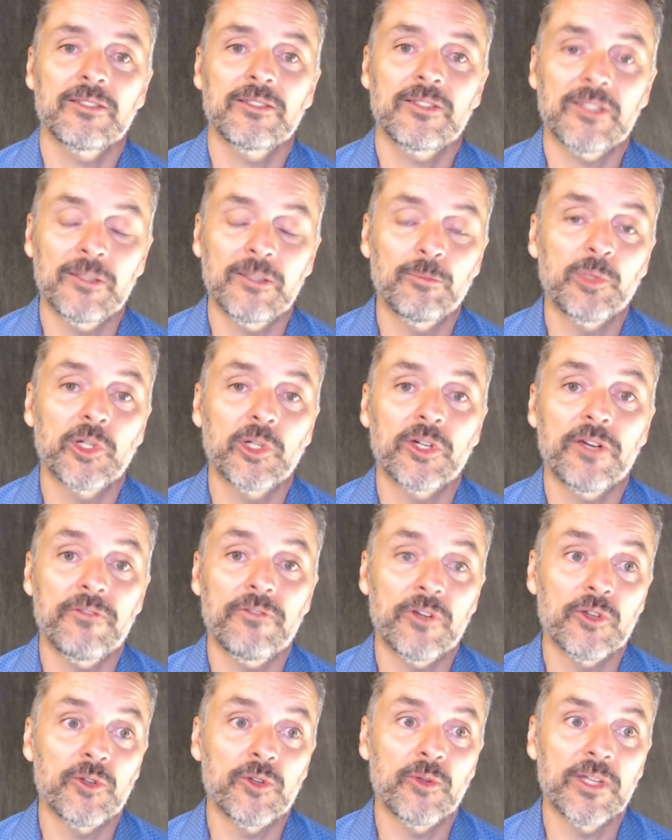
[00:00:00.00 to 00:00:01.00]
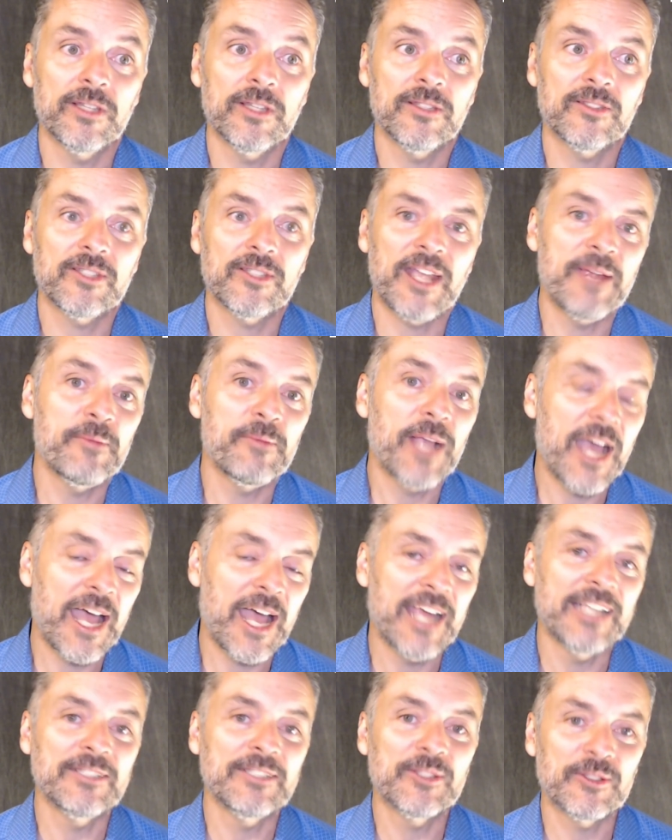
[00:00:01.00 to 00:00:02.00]
simpler if you're doing the same
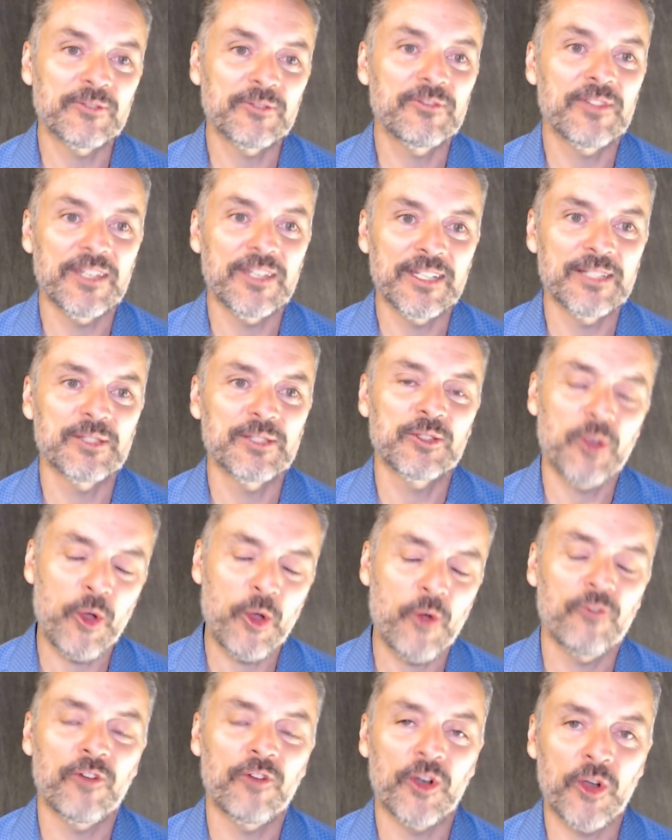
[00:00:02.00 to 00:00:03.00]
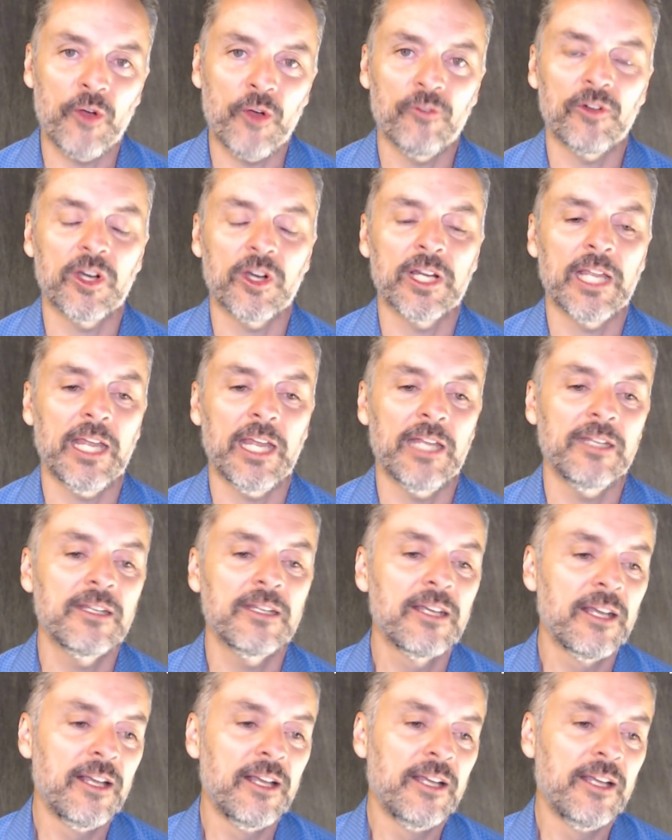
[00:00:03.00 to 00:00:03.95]
kinds of things over and over again.